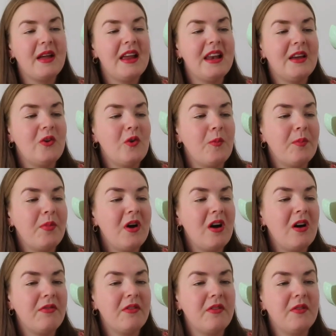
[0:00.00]
a little
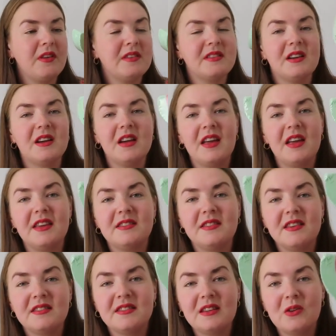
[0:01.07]
bath fizzer. It's
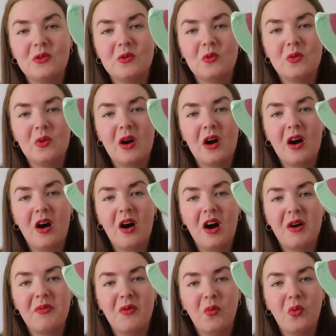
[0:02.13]
this little
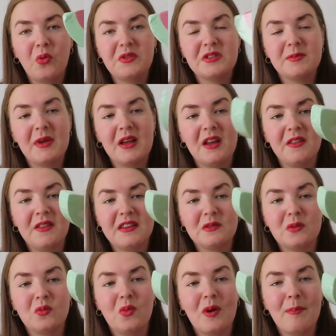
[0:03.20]
half a watermelon.
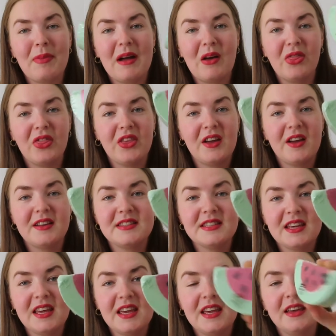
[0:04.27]
This was
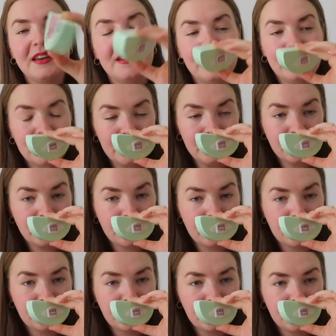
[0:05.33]
£1.30.
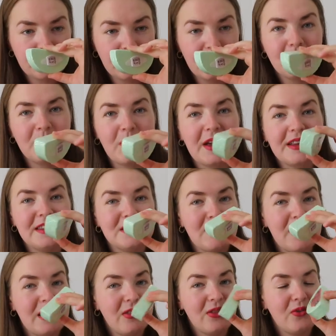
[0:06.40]
I can
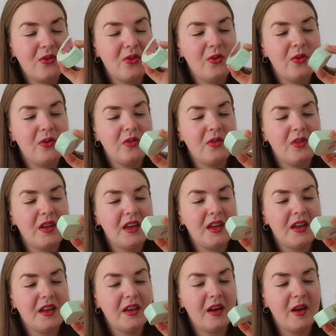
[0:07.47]
smell it through
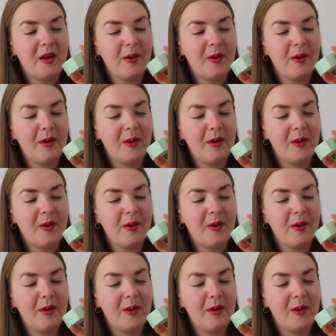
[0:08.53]
the